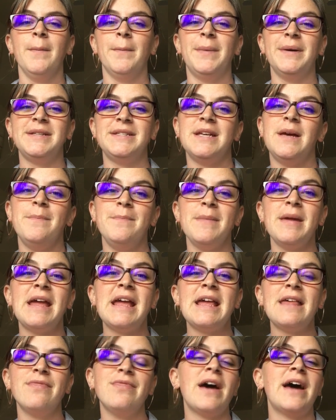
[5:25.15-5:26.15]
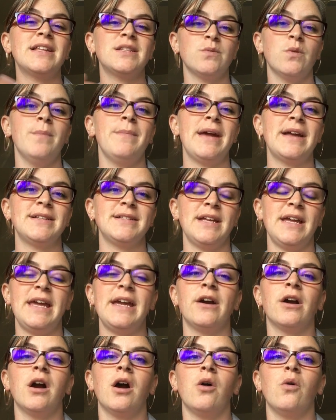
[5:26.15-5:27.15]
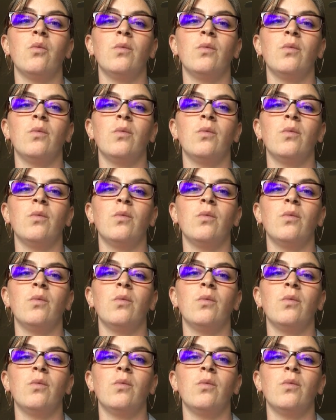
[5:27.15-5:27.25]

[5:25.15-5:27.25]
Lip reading: but to me that's what makes a hero,